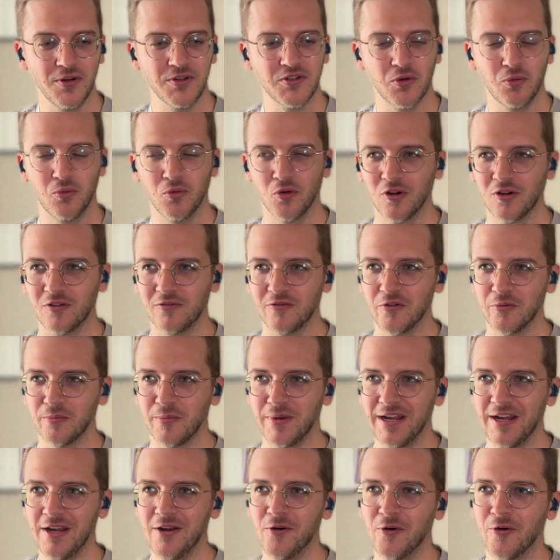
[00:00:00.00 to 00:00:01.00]
going to work for
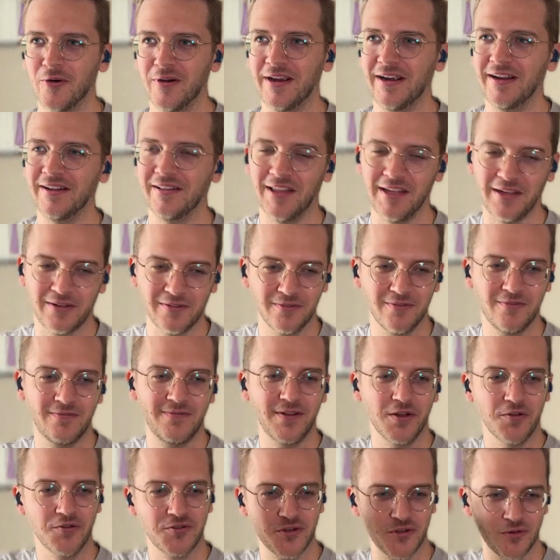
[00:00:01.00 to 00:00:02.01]
me, or I like
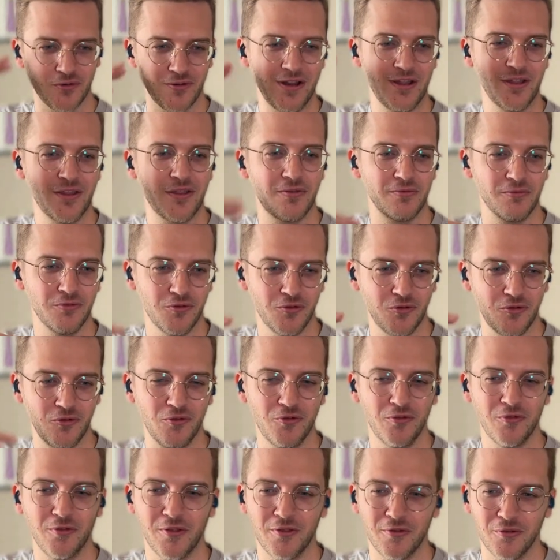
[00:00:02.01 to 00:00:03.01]
filter it
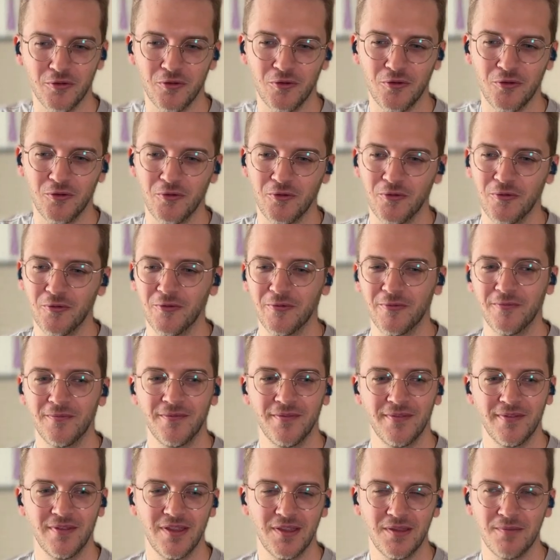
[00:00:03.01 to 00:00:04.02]
through
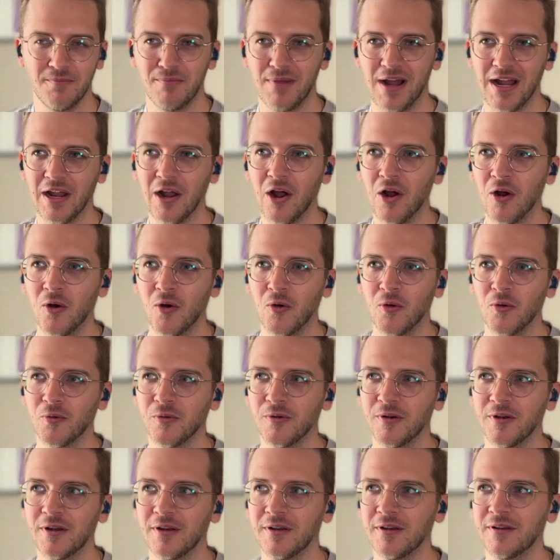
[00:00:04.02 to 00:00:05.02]
my
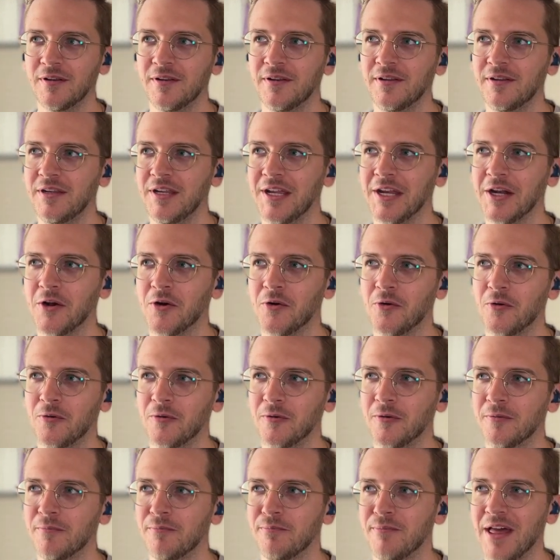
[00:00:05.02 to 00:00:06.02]
own, you
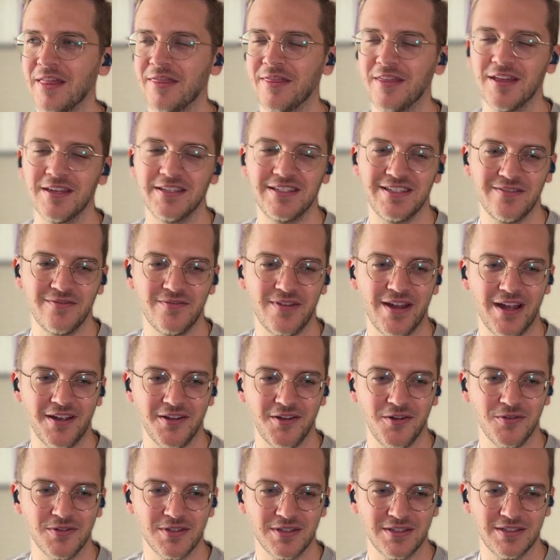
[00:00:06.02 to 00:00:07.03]
know, methods and
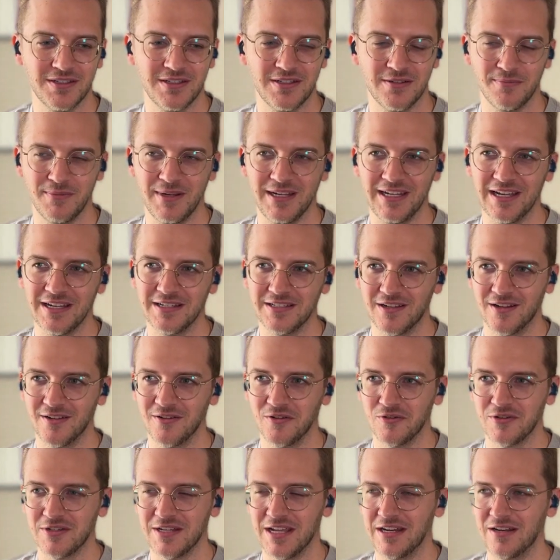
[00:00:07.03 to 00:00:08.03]
values to begin to
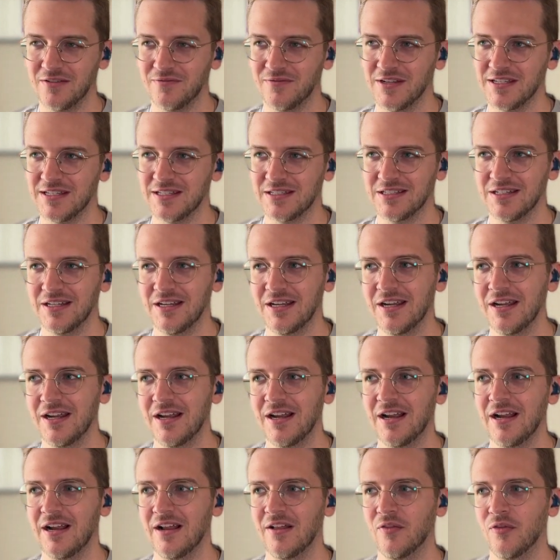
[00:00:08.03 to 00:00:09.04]
understand if it's
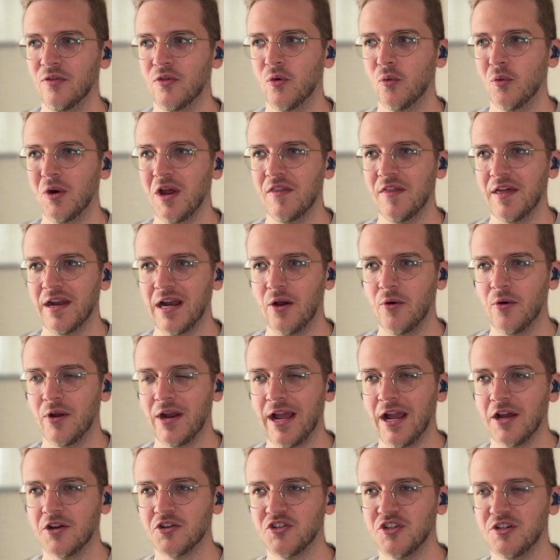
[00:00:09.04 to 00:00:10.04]
the way that I
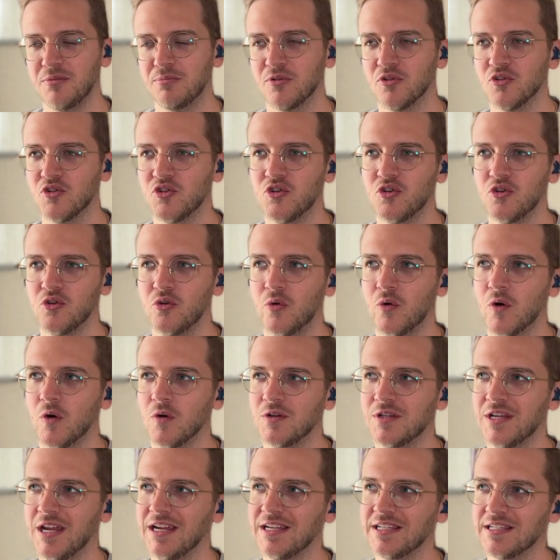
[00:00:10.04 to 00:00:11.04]
would actually pursue
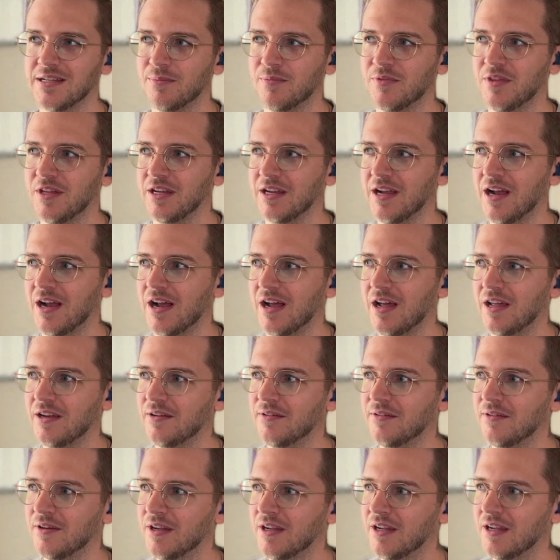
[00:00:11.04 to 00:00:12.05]
or take something
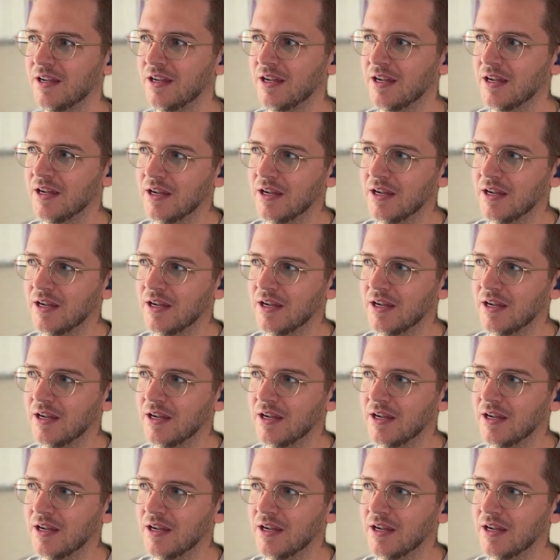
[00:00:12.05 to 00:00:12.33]
on.